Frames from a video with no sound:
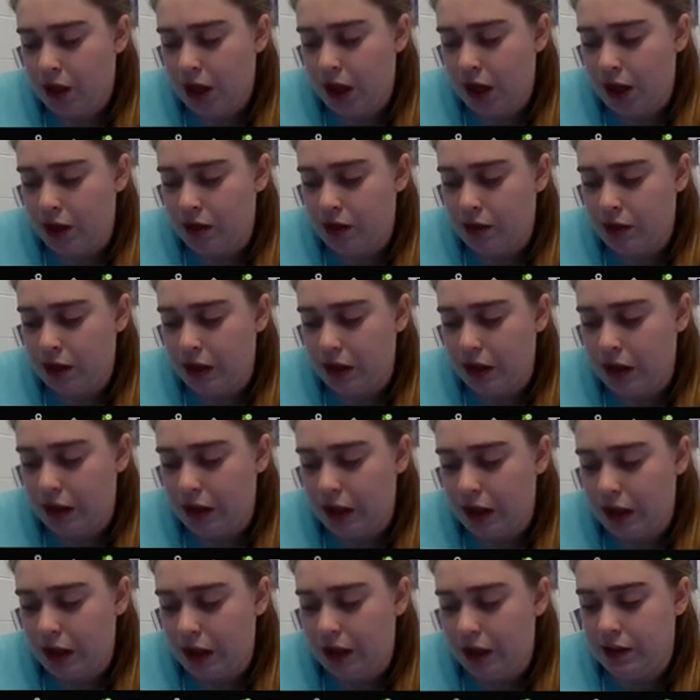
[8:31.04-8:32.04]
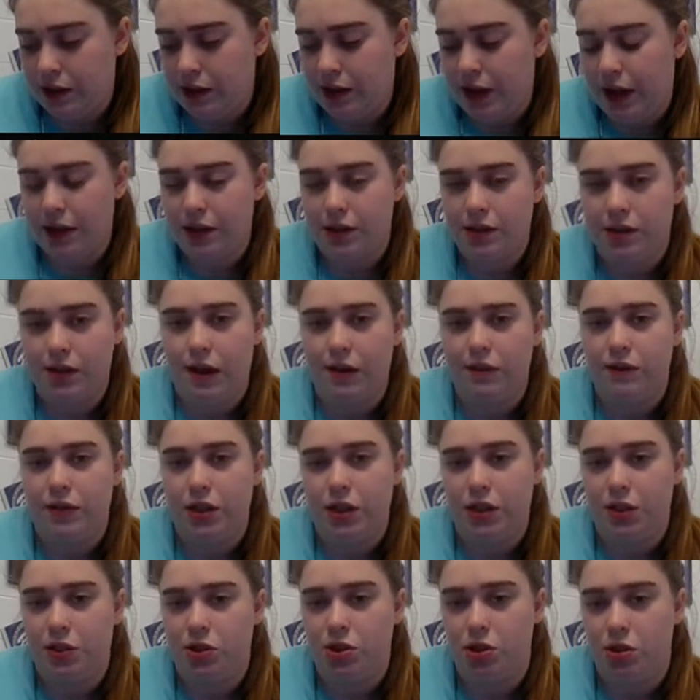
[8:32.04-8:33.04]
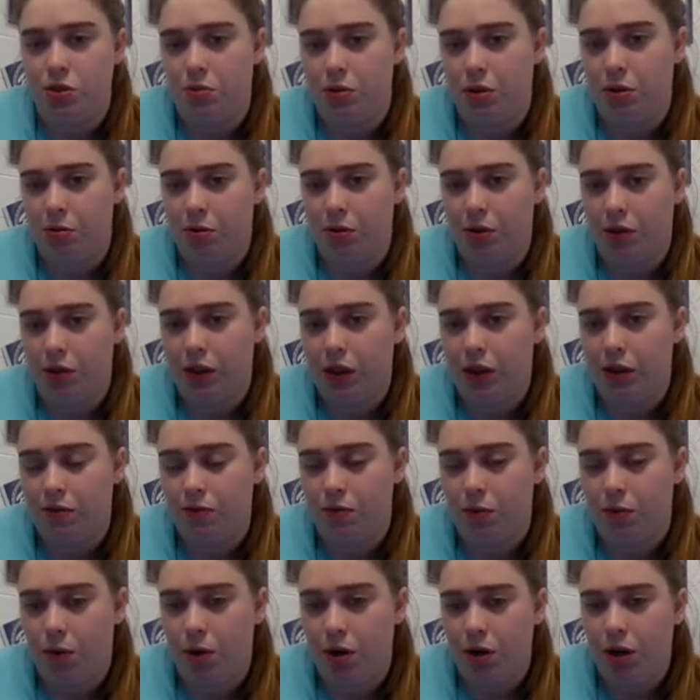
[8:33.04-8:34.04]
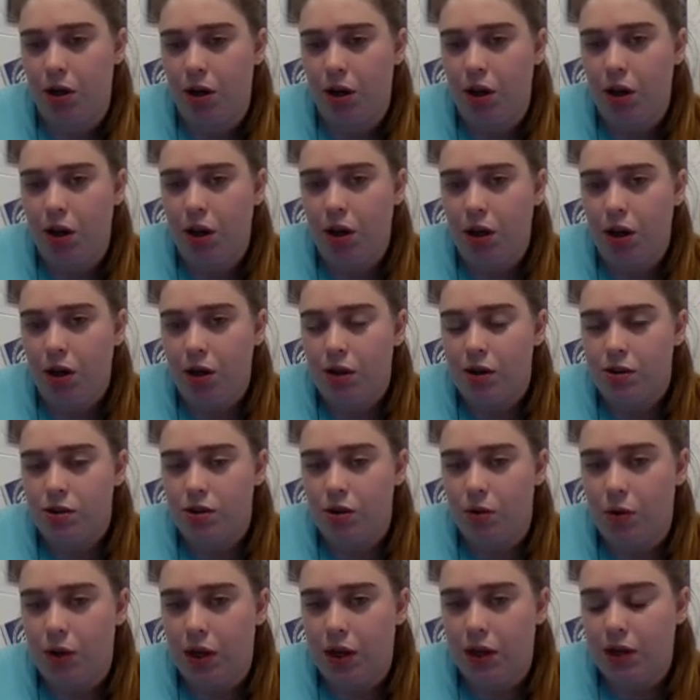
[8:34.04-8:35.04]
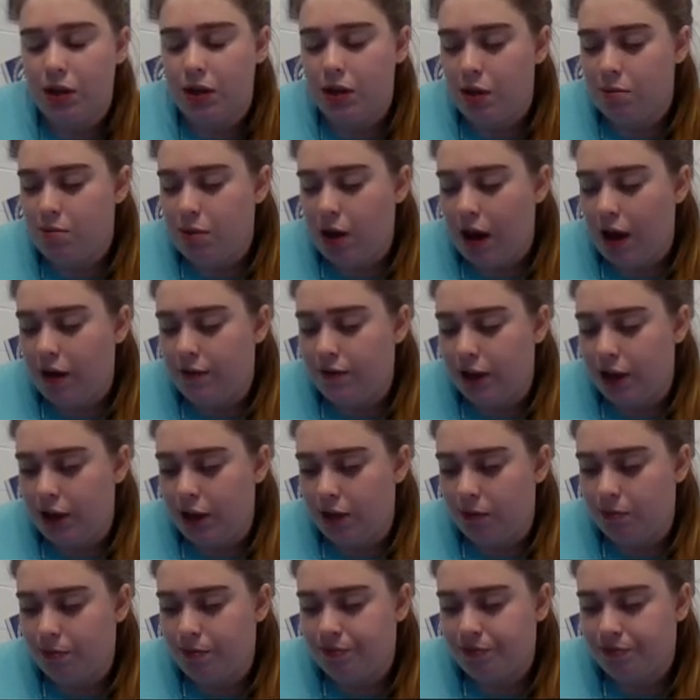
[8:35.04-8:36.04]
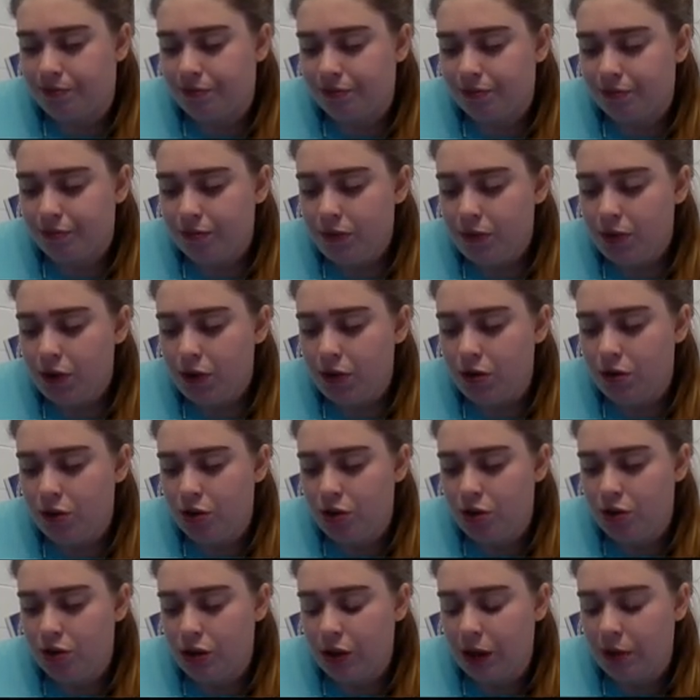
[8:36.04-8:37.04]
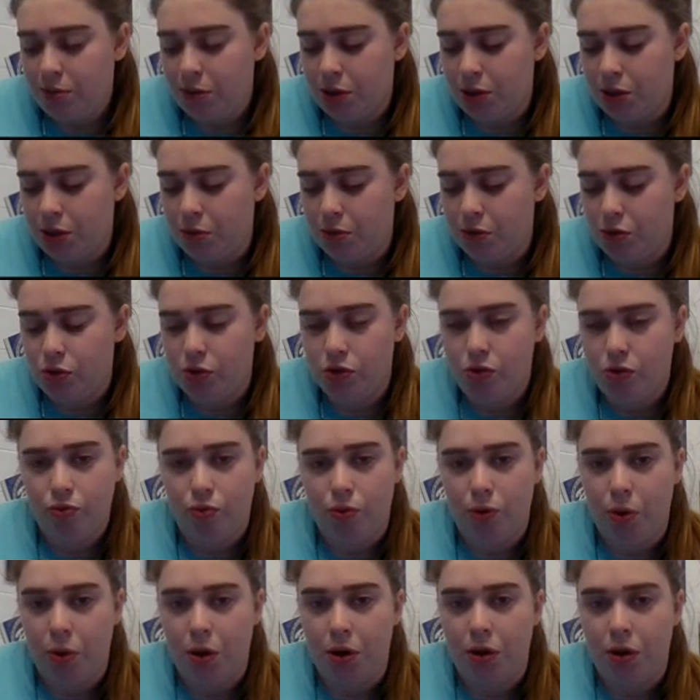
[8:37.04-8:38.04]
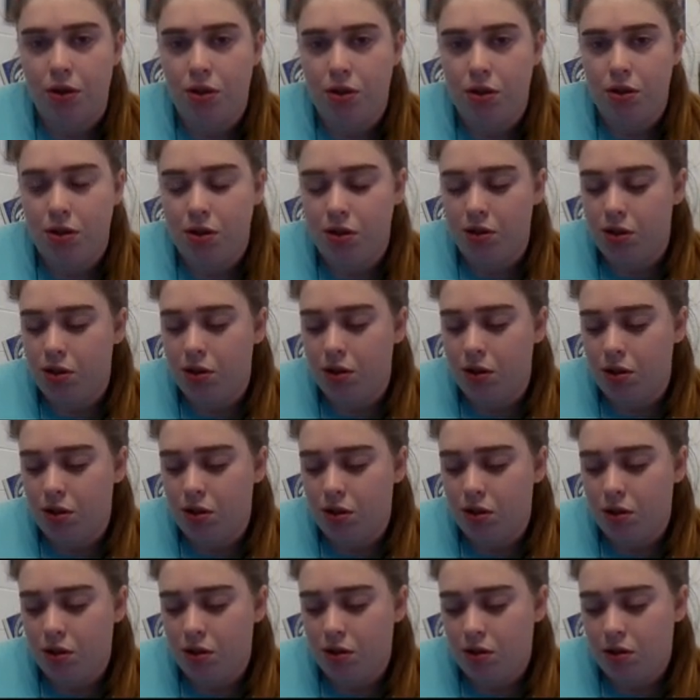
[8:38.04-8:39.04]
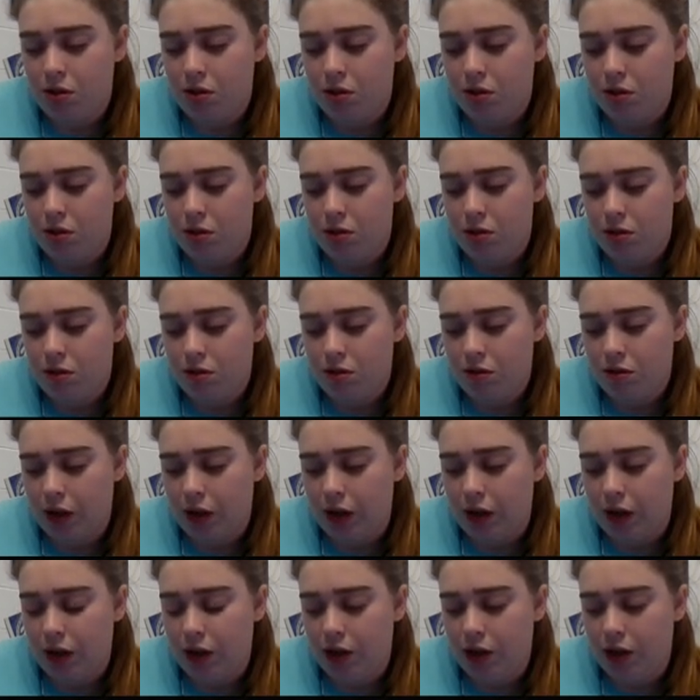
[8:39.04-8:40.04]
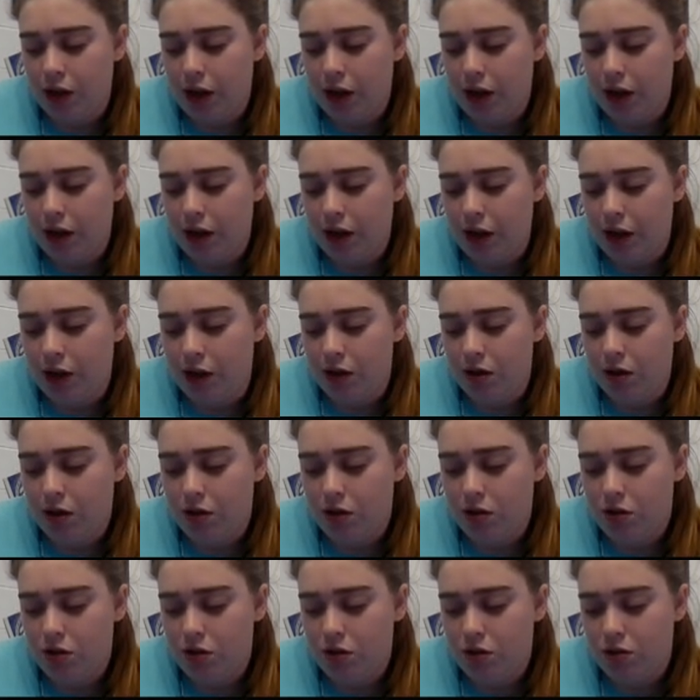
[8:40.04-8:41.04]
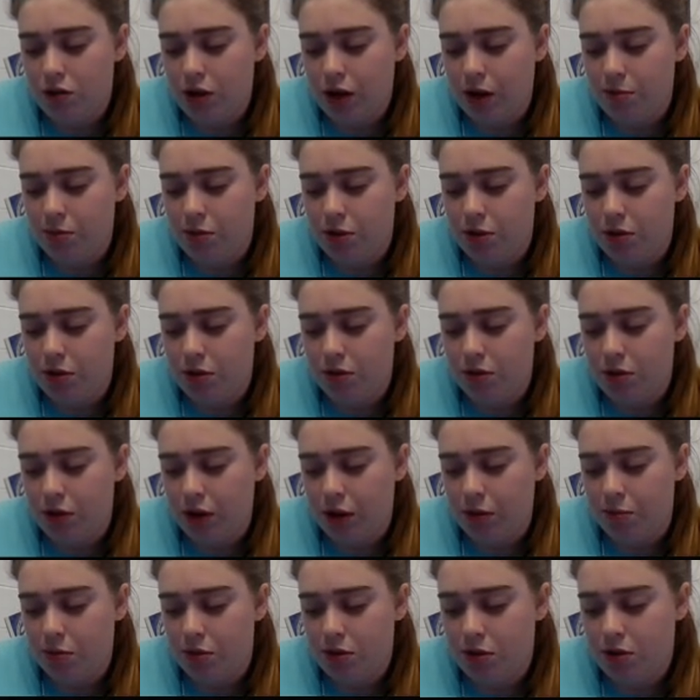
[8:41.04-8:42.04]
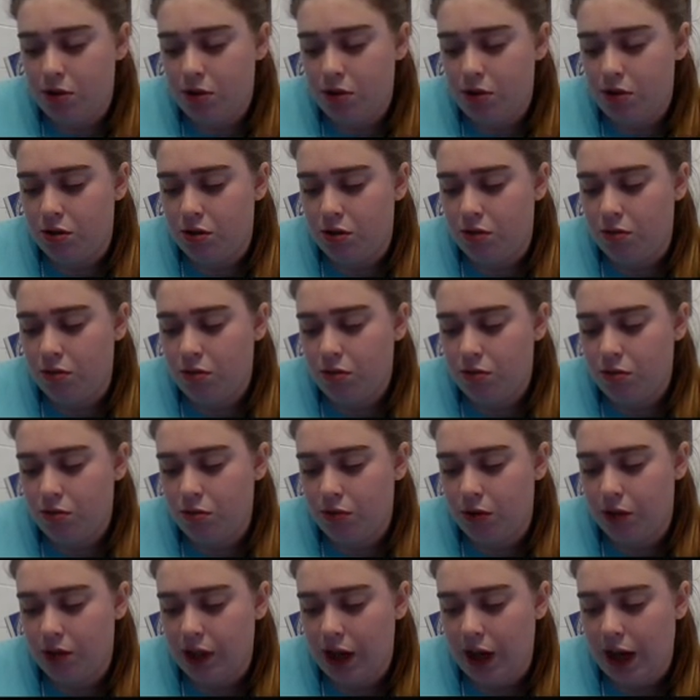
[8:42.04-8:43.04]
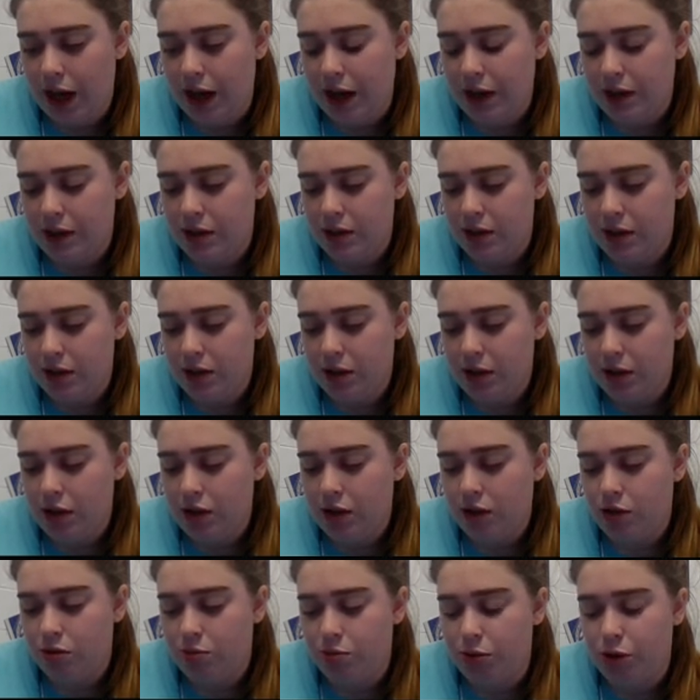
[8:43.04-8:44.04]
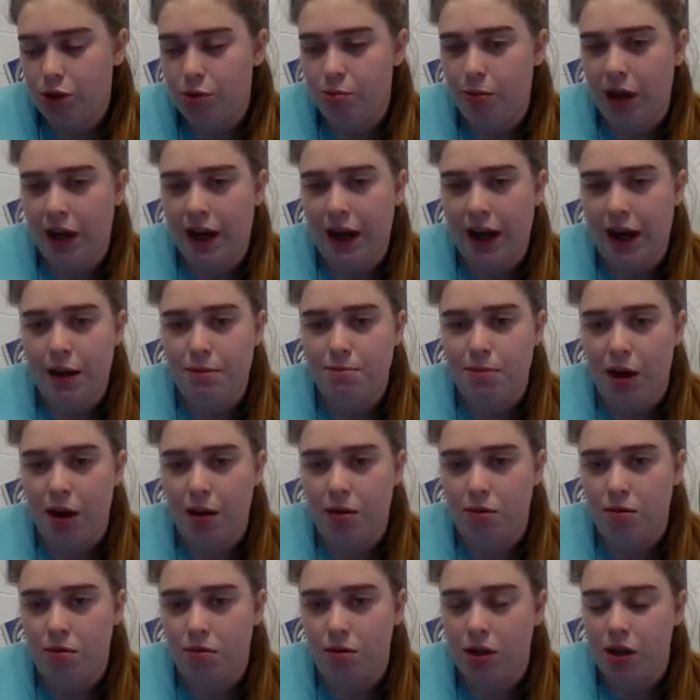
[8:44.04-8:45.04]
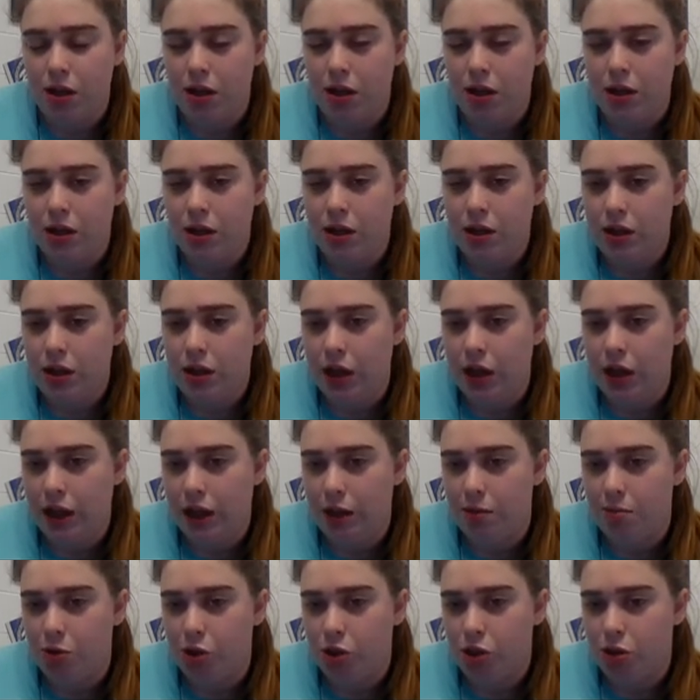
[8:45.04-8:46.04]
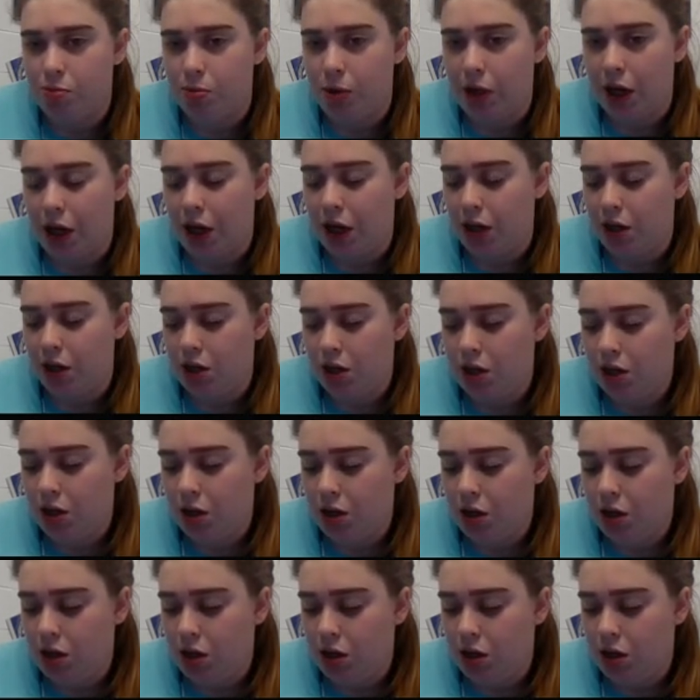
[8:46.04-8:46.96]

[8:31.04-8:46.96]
That is going to get us that 72 we were looking for. So we ended up having 2 times 2, which was 4, right here, and then 2 times 2 times 2 was 8, multiplied 8 by 3, and then multiplied